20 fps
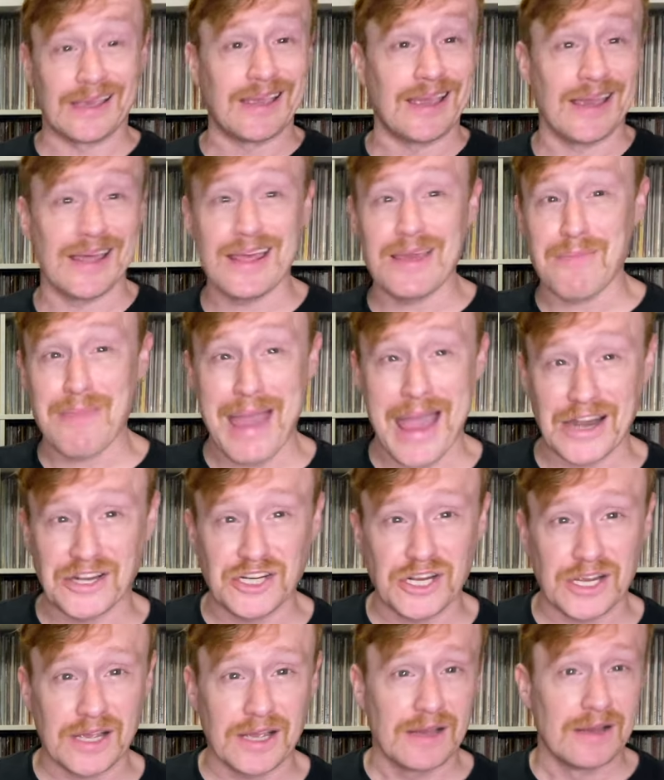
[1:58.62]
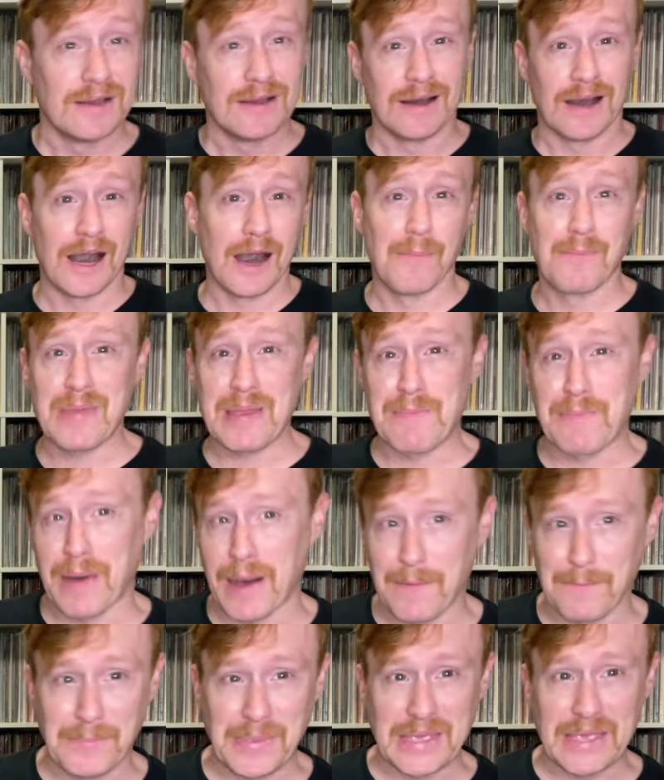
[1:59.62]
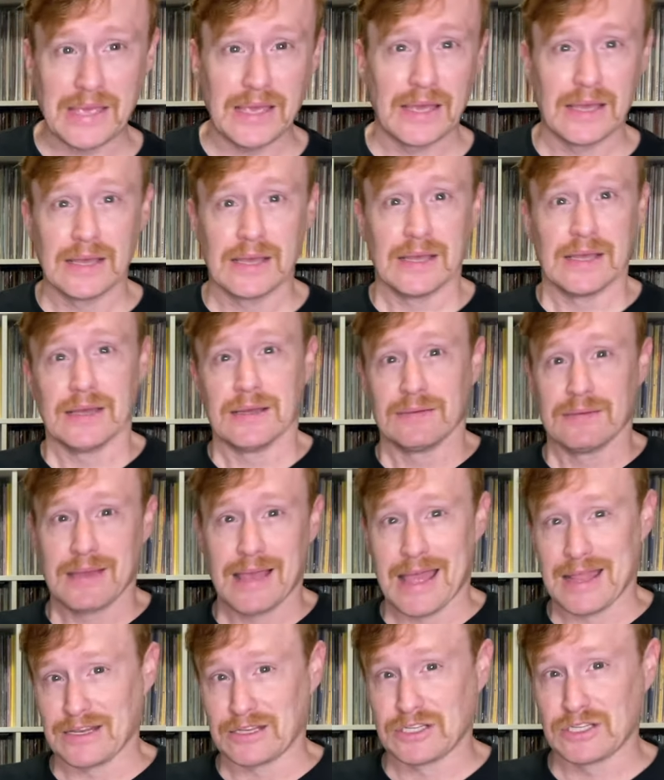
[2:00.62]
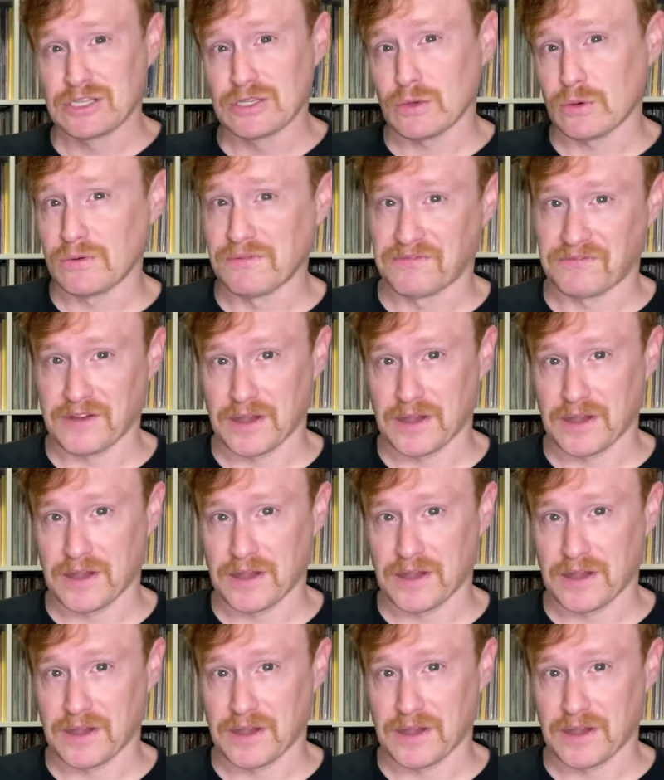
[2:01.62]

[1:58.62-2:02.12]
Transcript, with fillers: Kitty Magic, Humpy Pumpy, and Soul